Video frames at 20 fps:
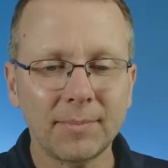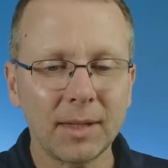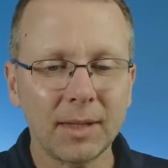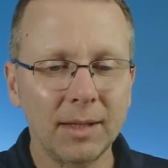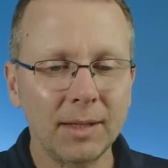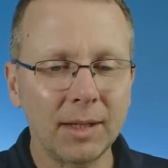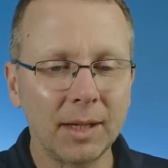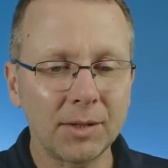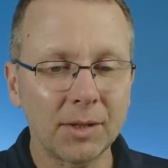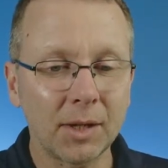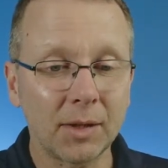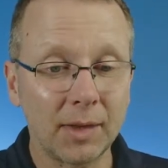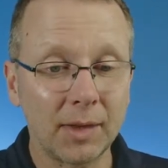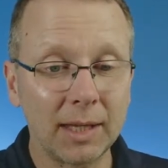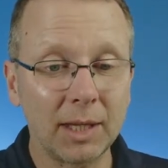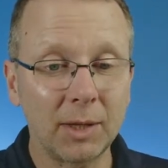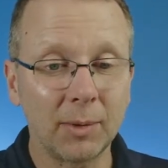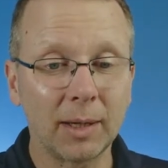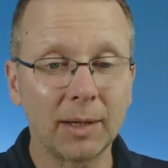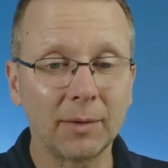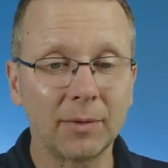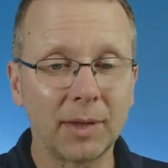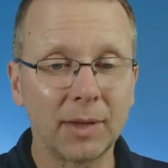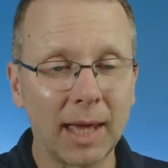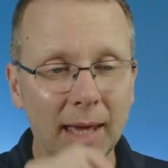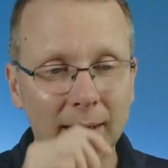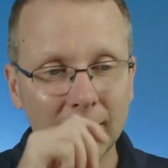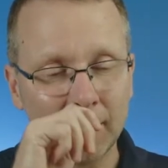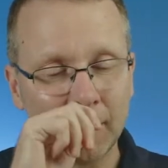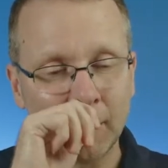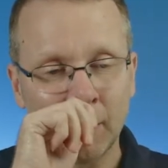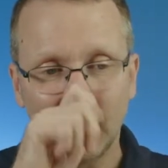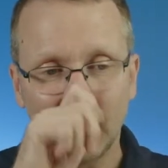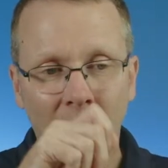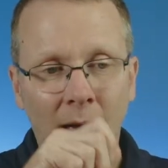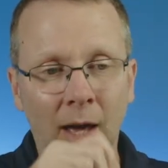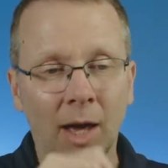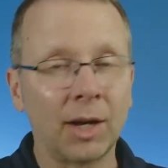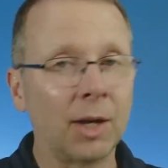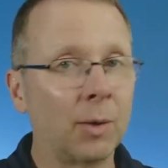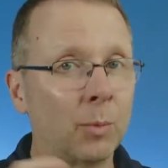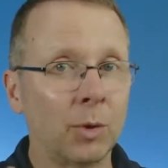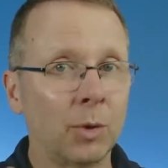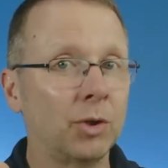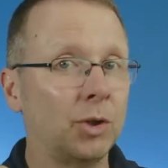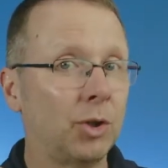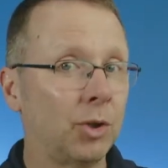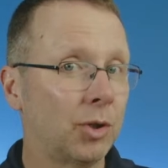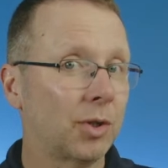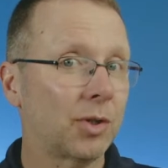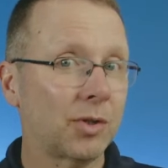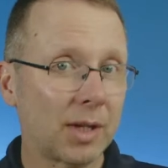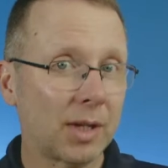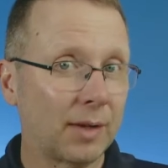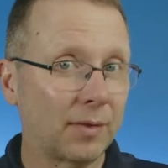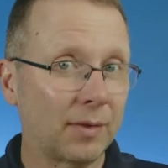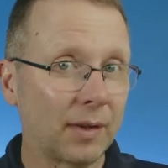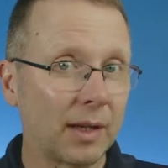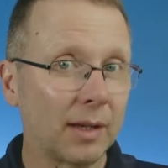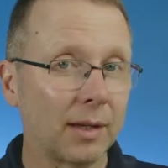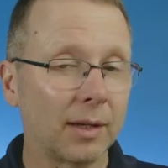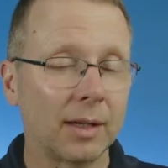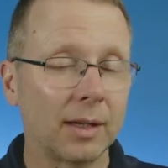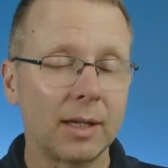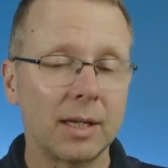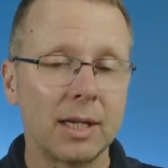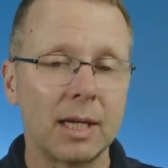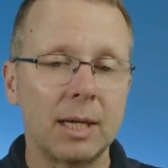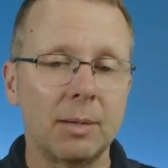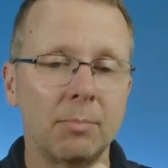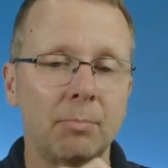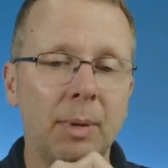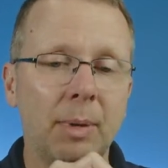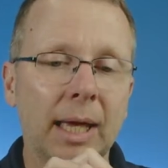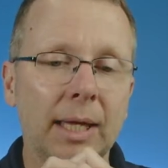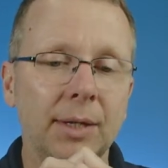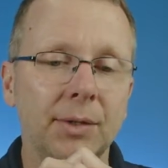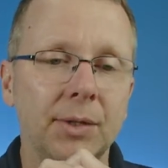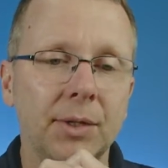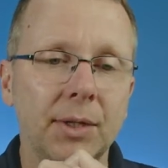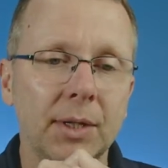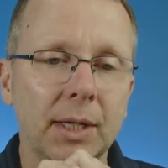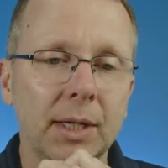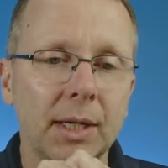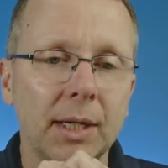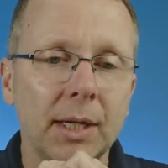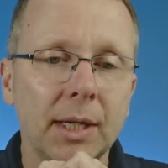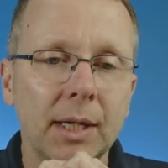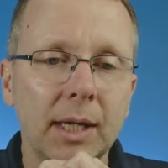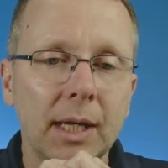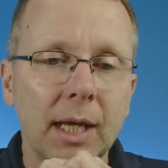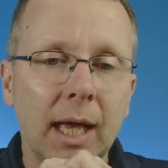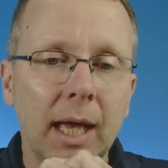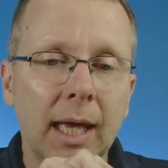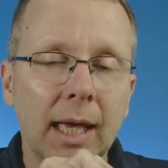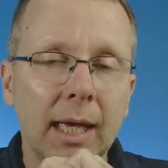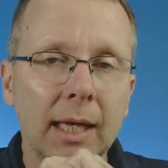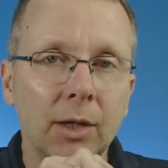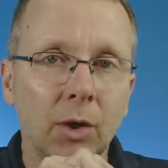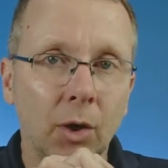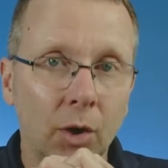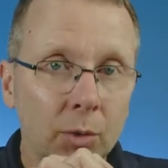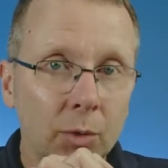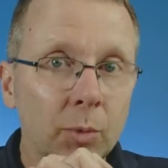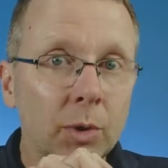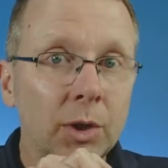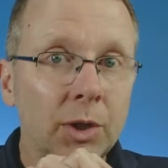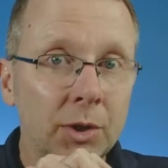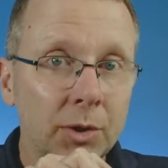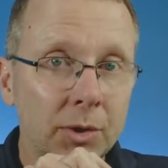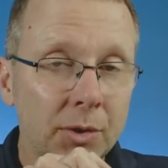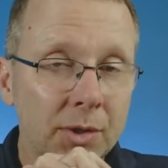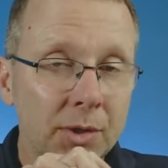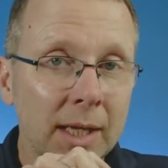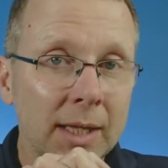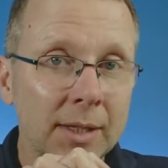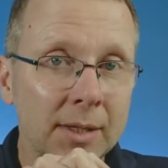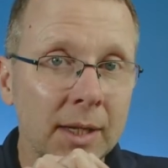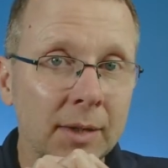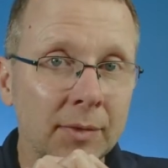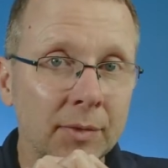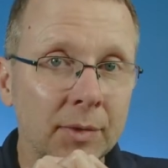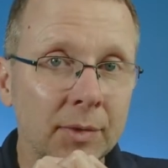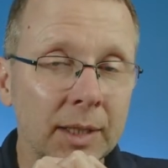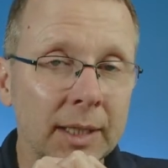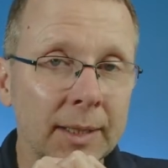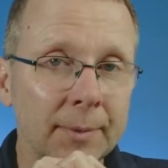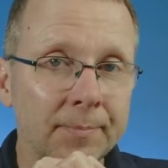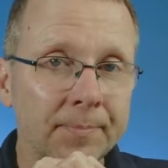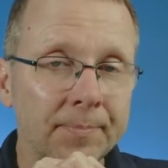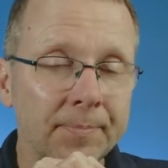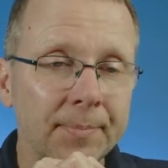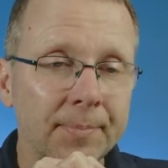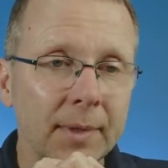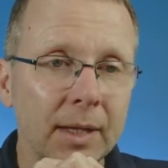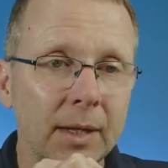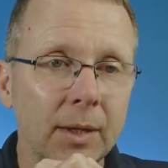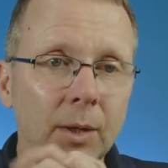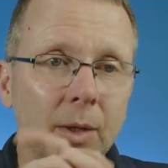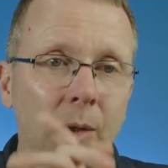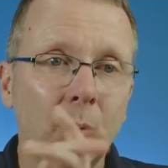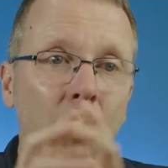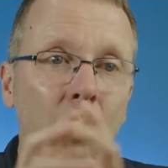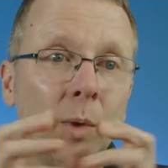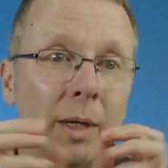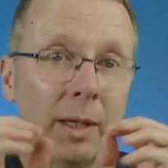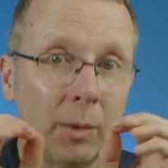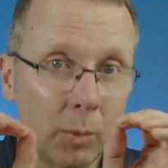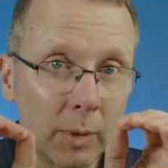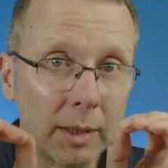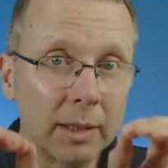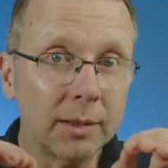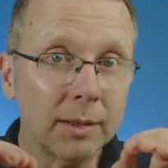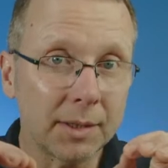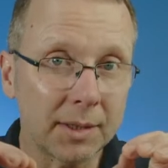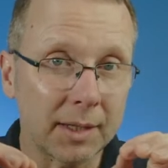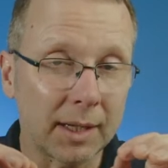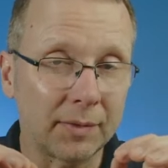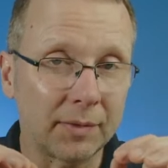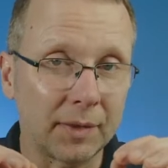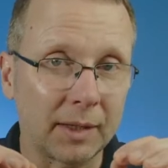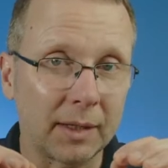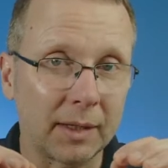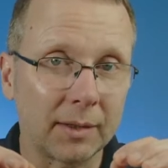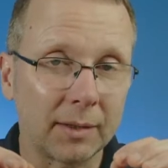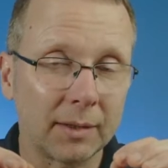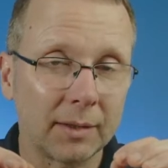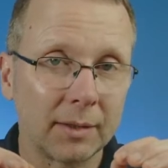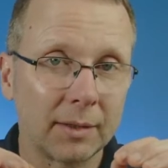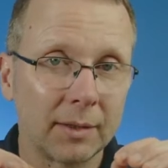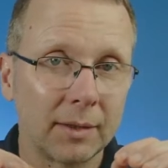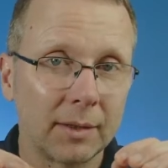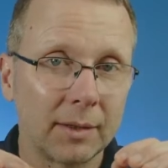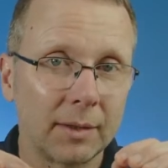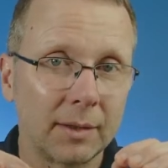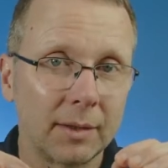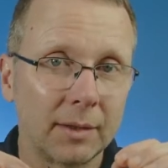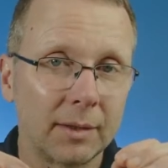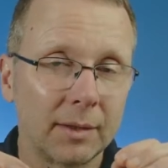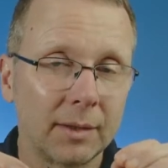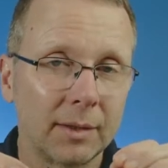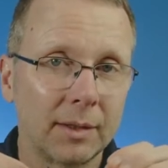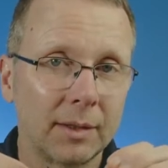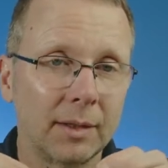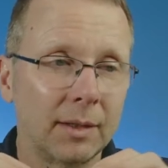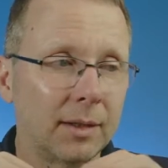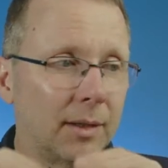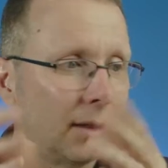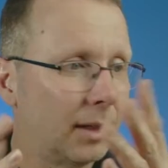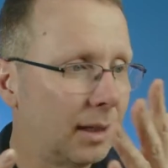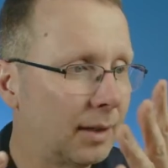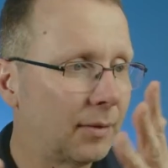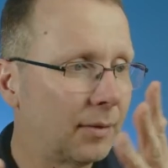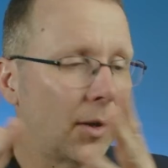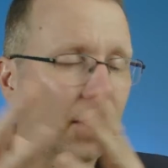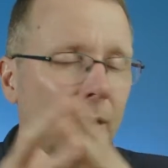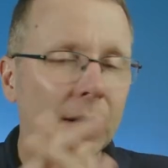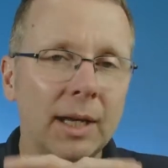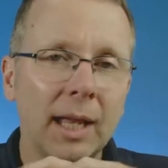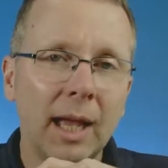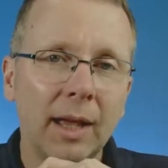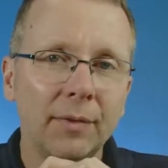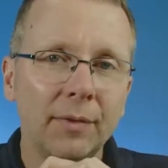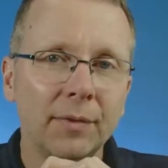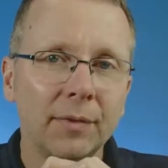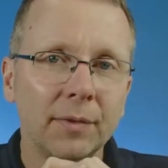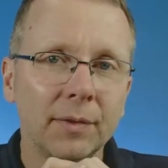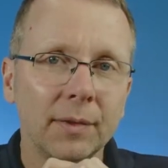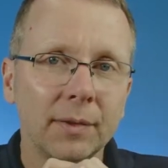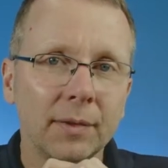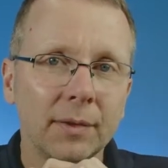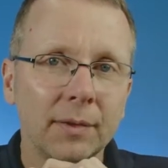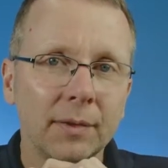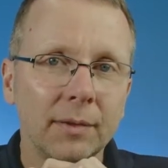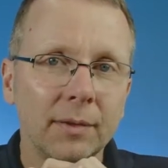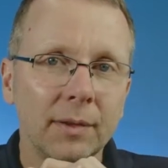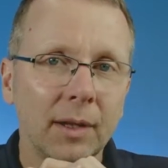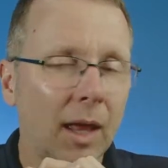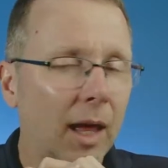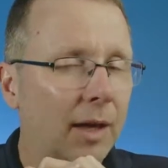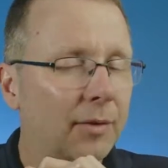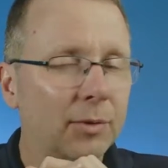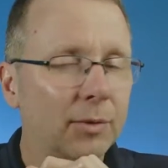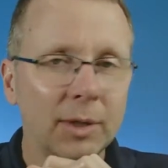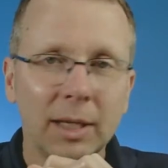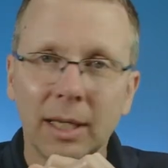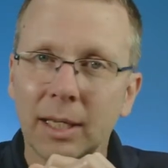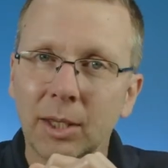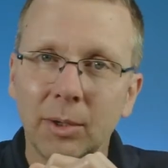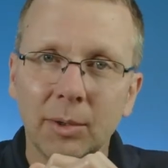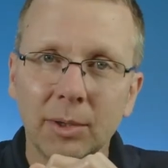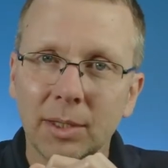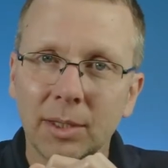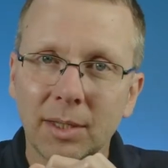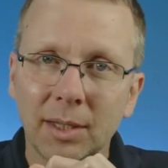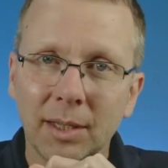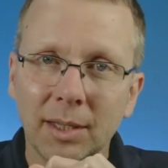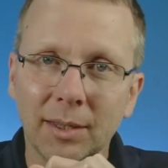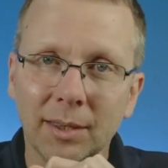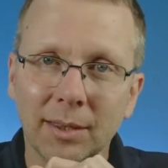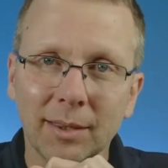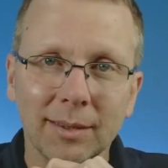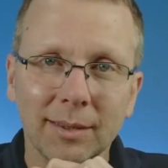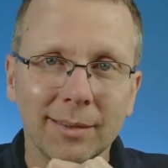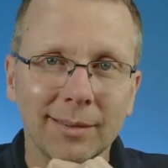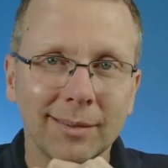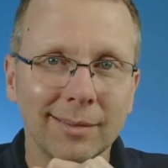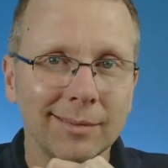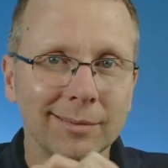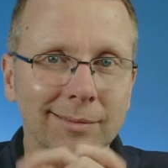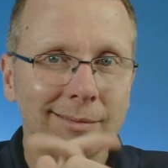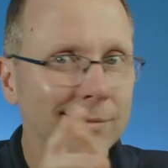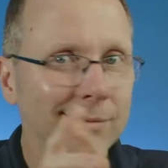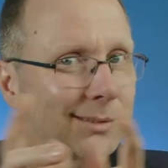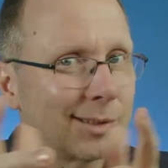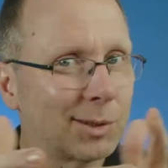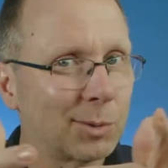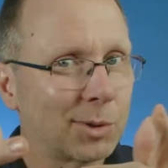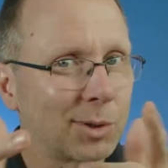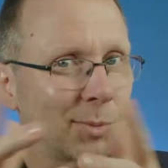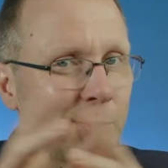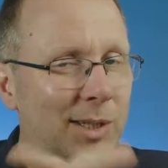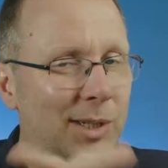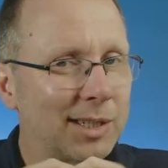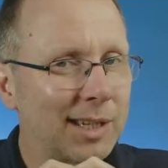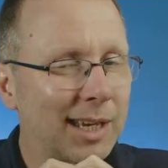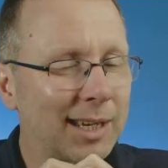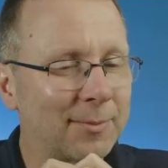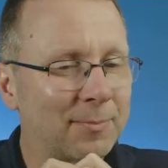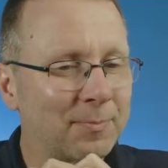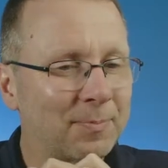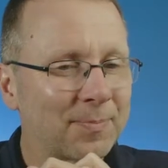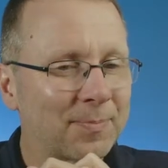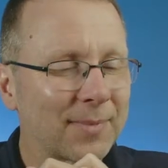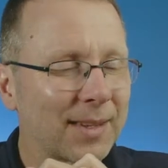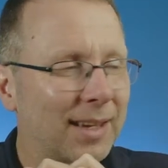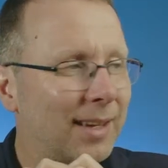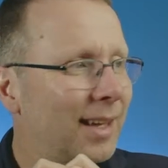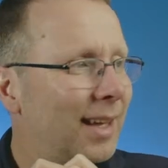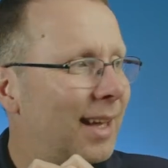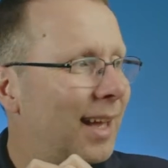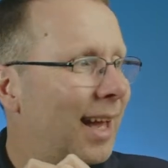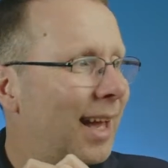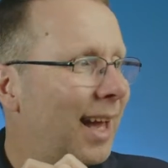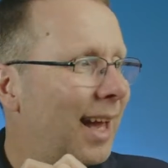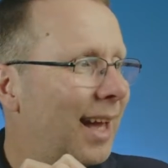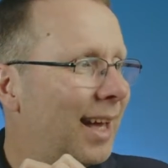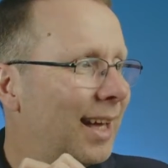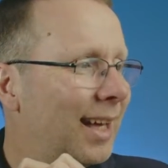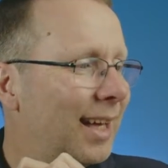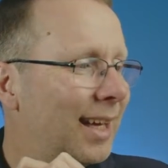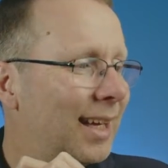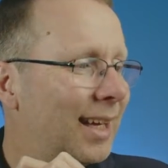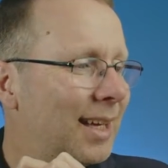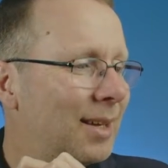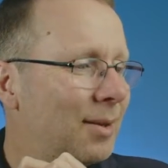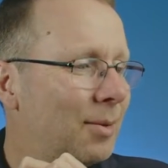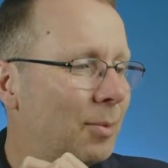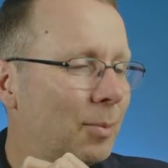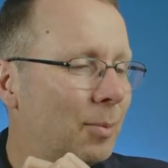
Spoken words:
Yes, so thank you, Ellen, for that. I don't want you to suffer, but God will use that suffering. We will suffer. You live long enough, life will kick you in the teeth. That's what's been said. But